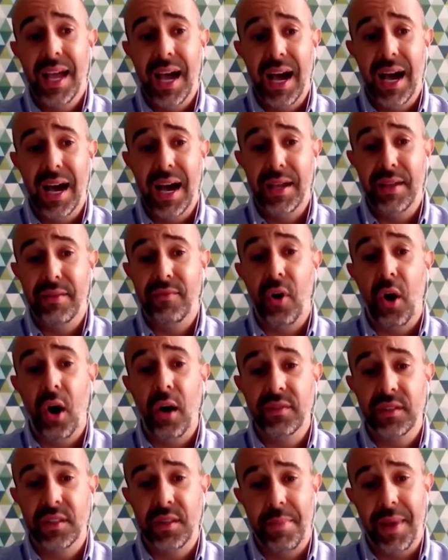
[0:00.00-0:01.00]

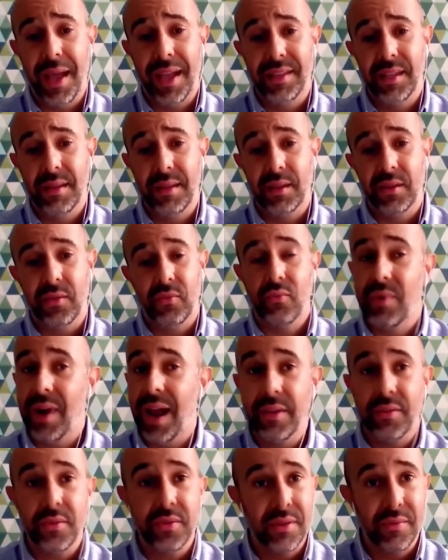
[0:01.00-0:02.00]
involved in the pandemic,
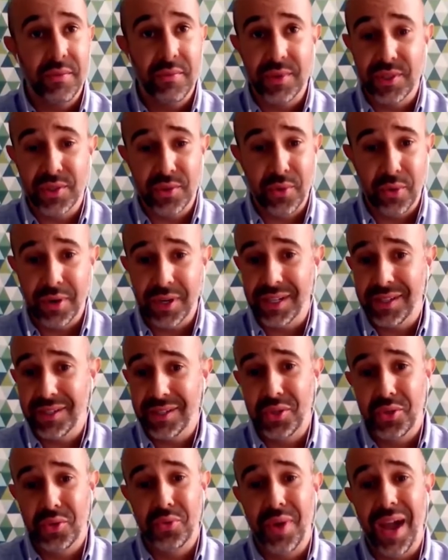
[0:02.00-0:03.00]
rather than resorting
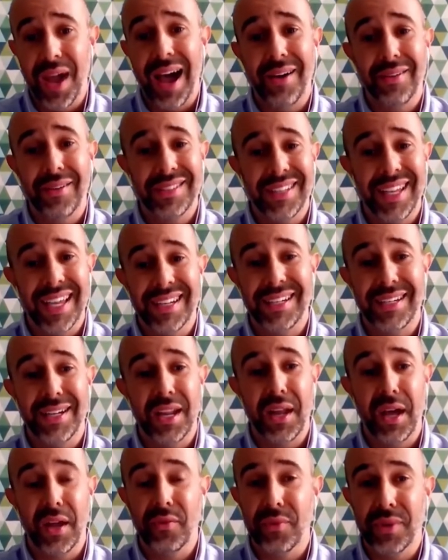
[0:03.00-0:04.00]
to outdated,
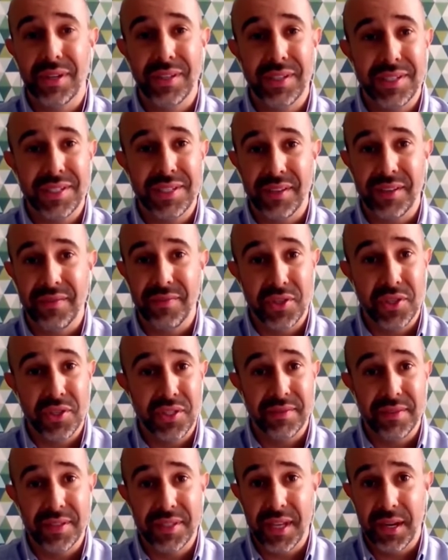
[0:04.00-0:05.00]
unrealistic visions
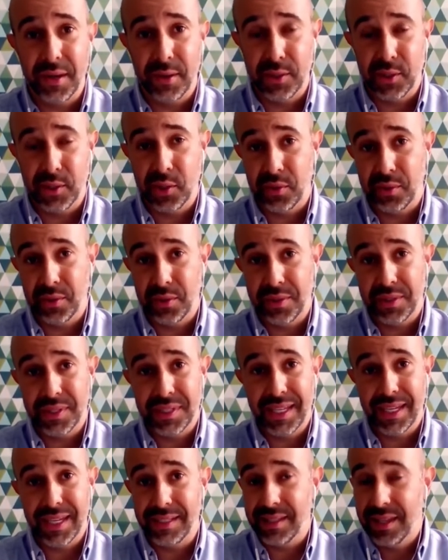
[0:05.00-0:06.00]
of the territorial
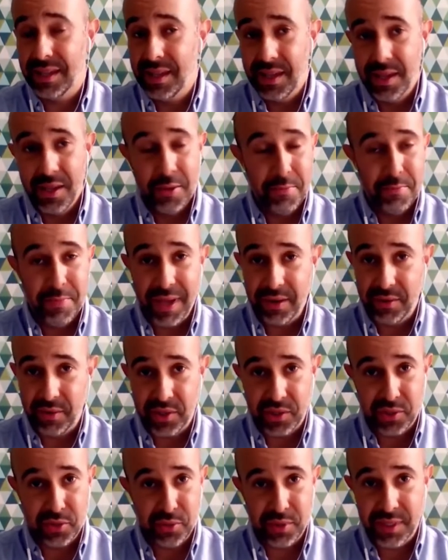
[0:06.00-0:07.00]
state, better
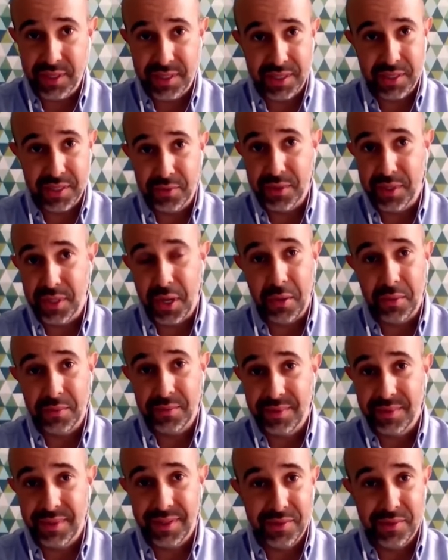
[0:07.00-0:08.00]
suited to, you
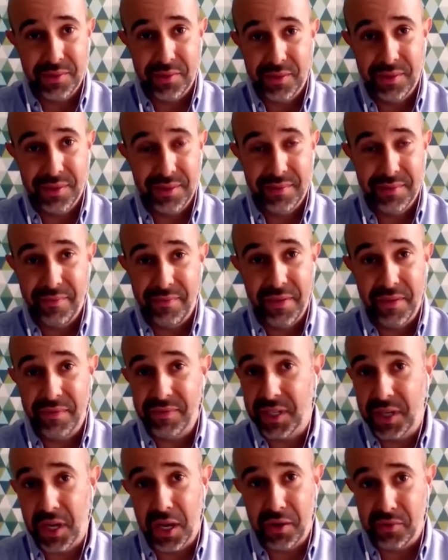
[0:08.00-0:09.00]
know,
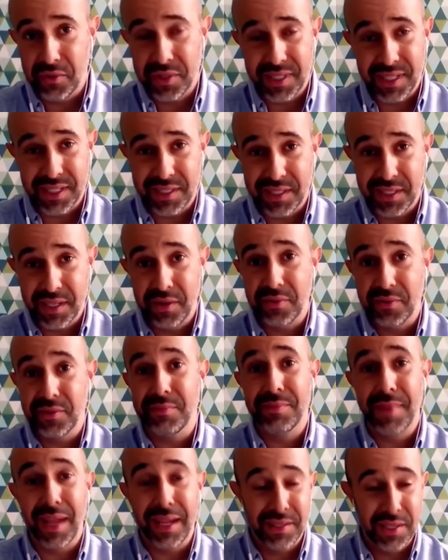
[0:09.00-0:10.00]
1500, 1600,
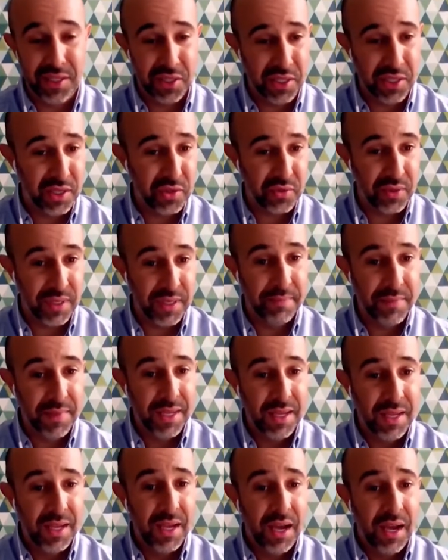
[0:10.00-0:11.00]
19th century.
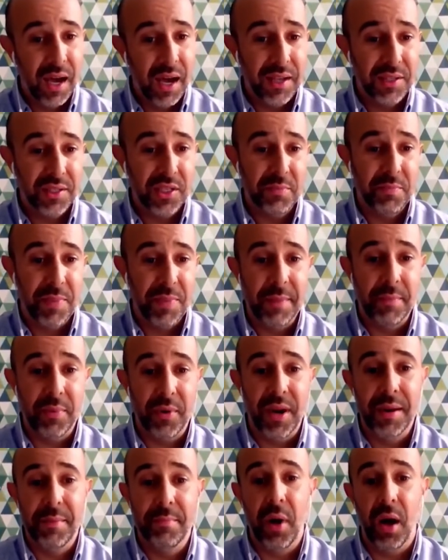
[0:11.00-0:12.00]
Asya's paper
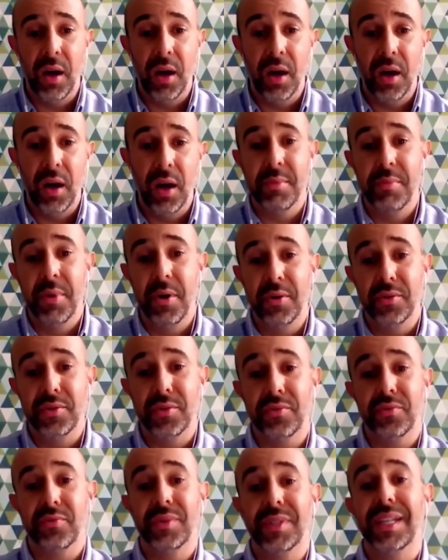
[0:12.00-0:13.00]
and policy
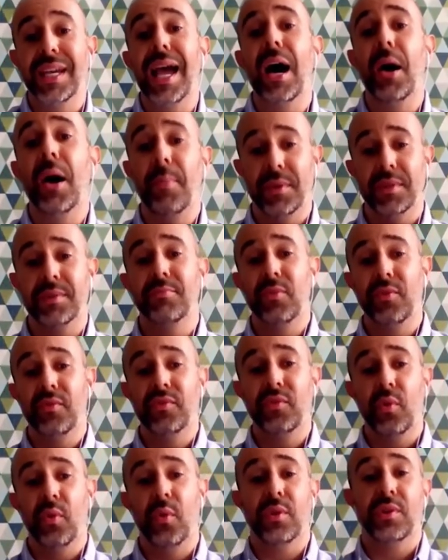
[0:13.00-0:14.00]
proposals really help us move
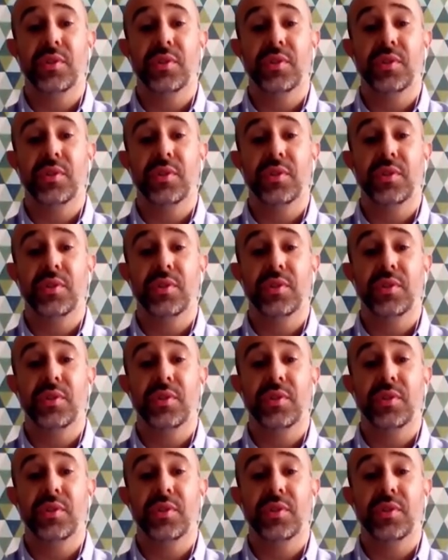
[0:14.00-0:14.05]
towards